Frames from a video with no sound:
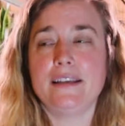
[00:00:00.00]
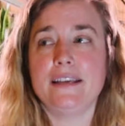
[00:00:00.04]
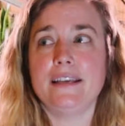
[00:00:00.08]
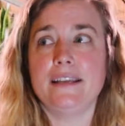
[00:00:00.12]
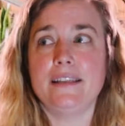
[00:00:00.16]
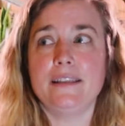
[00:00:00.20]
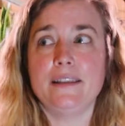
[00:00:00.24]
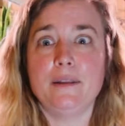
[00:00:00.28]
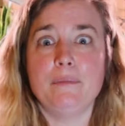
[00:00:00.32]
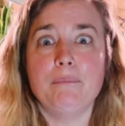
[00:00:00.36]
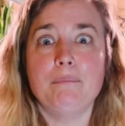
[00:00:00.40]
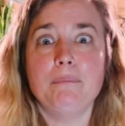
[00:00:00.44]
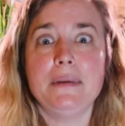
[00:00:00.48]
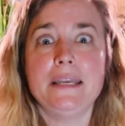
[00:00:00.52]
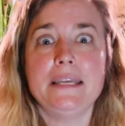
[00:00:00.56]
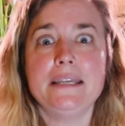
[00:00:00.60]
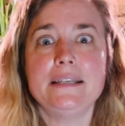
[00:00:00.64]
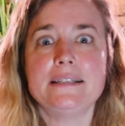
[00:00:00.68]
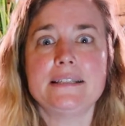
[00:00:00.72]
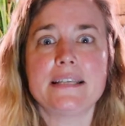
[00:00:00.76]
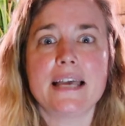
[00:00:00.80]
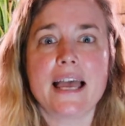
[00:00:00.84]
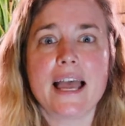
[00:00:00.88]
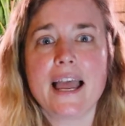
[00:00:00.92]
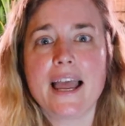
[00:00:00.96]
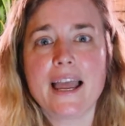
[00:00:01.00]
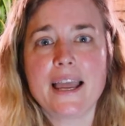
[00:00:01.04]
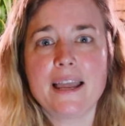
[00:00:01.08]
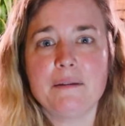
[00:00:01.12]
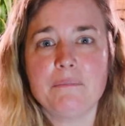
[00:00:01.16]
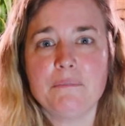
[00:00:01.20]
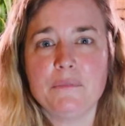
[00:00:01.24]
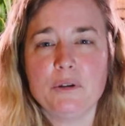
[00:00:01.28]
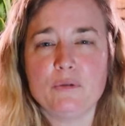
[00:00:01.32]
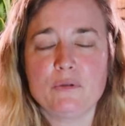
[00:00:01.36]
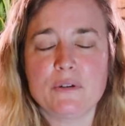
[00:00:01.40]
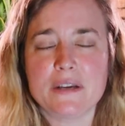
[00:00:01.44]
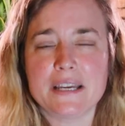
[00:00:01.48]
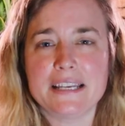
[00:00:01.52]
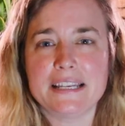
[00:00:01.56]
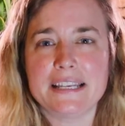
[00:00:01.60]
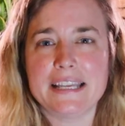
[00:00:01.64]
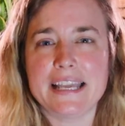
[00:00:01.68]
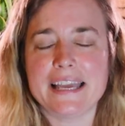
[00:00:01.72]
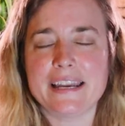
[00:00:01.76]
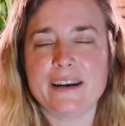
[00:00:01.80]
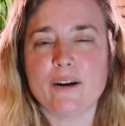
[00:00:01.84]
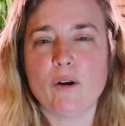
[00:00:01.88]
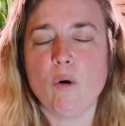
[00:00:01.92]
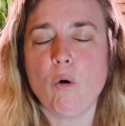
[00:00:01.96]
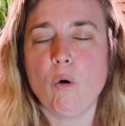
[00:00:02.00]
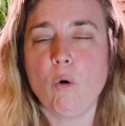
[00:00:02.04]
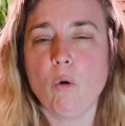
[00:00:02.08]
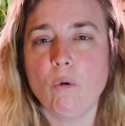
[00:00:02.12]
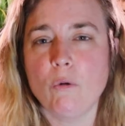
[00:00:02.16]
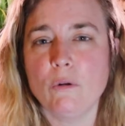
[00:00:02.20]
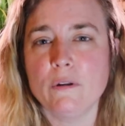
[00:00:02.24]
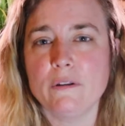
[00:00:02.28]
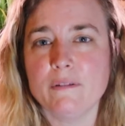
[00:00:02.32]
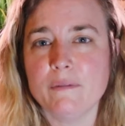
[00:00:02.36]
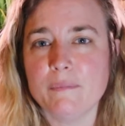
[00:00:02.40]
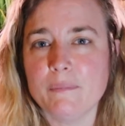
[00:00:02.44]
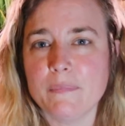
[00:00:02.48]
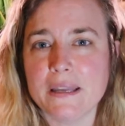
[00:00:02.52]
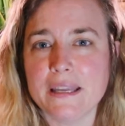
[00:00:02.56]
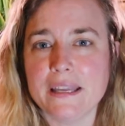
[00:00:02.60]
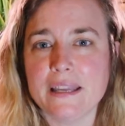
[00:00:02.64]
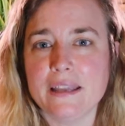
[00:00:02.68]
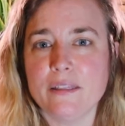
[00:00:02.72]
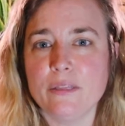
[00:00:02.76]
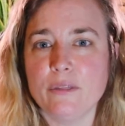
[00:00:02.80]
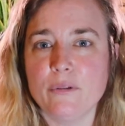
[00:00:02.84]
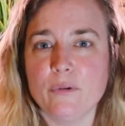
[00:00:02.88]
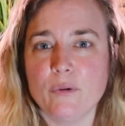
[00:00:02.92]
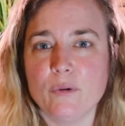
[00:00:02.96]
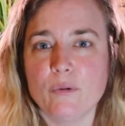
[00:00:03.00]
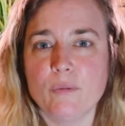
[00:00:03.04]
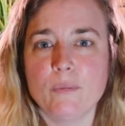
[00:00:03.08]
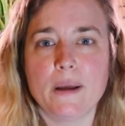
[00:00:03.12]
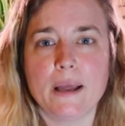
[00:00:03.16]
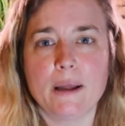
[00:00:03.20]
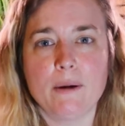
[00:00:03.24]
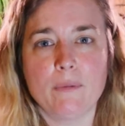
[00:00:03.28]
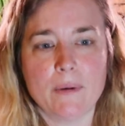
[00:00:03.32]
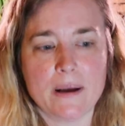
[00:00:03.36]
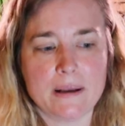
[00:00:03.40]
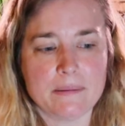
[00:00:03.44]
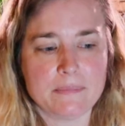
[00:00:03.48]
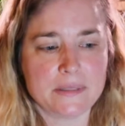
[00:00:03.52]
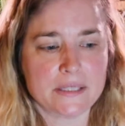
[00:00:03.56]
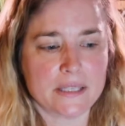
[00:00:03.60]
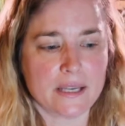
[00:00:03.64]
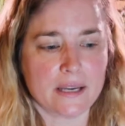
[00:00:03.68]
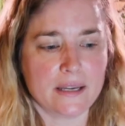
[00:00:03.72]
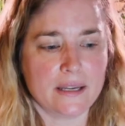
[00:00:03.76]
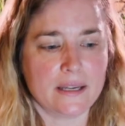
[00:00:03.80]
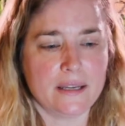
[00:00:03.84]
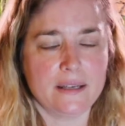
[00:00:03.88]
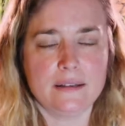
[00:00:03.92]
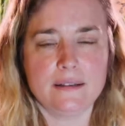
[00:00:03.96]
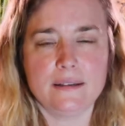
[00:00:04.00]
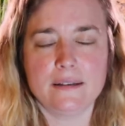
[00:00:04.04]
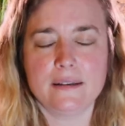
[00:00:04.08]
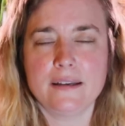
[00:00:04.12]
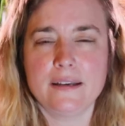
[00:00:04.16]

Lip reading: In the meantime, you can get a hold of me through my website.